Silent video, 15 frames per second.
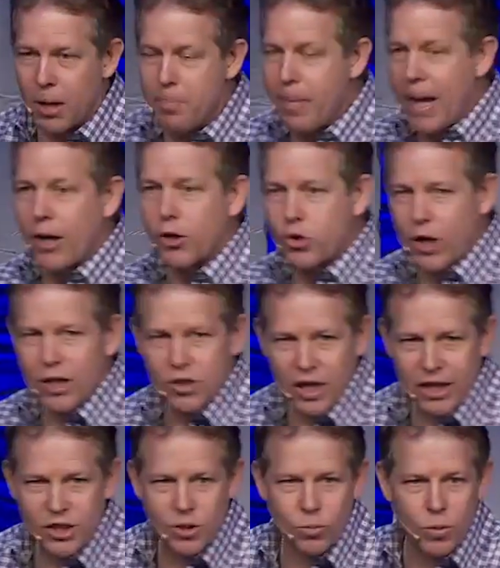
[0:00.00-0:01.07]
A better
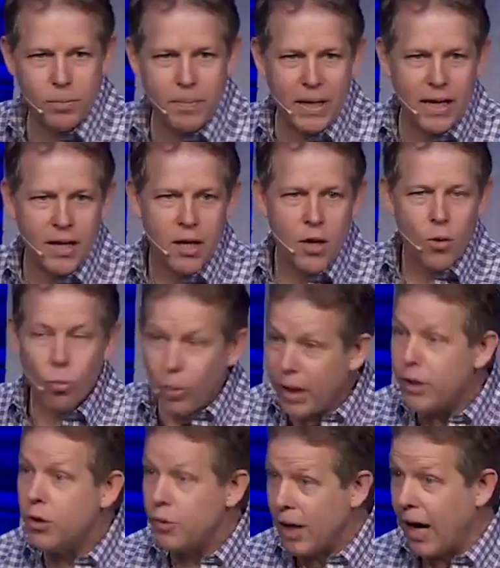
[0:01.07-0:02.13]
translation would be
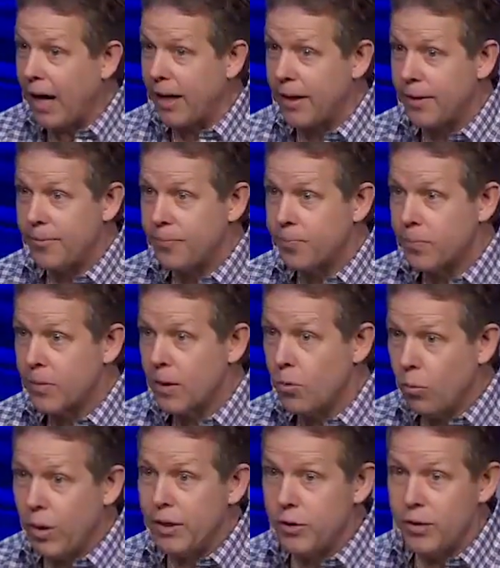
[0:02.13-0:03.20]
when you die.
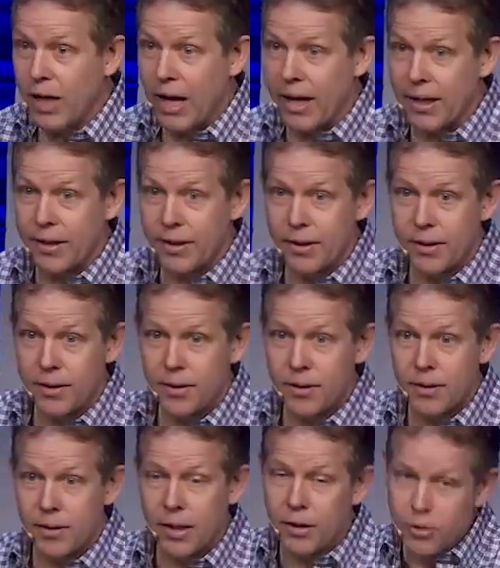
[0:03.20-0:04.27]
When you die.
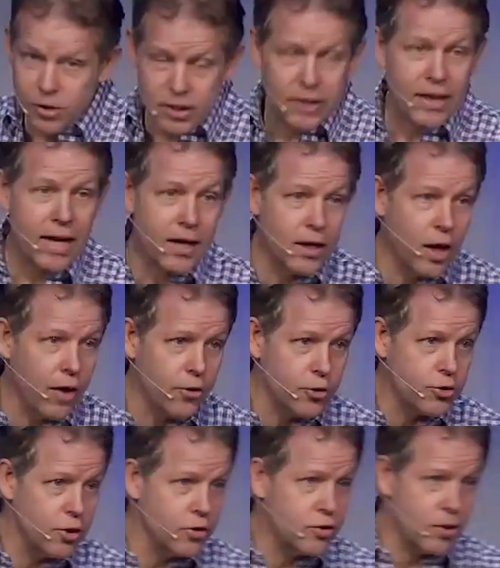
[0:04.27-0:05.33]
And you see that in
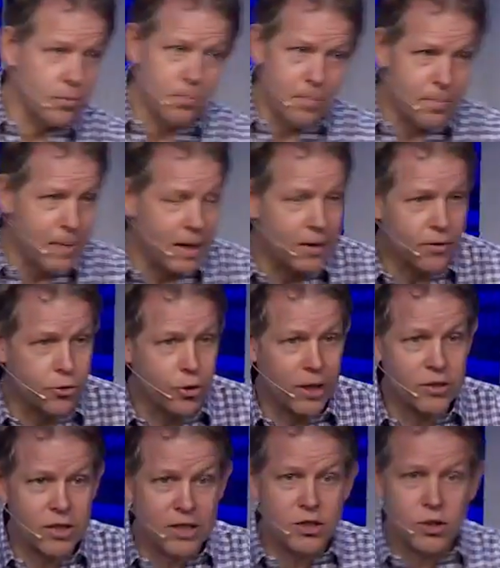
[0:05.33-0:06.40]
others. Many of the
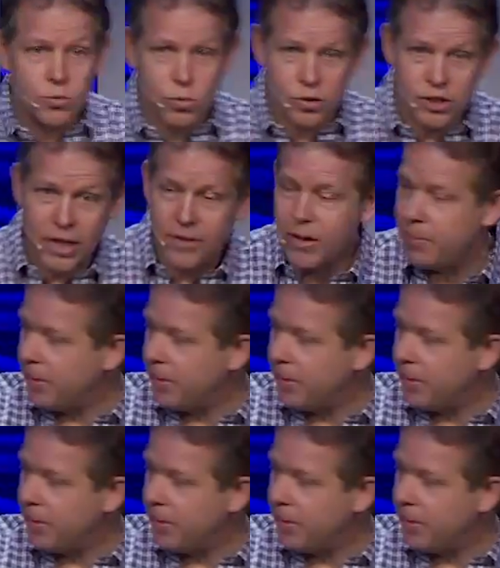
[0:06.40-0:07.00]
translations will say that.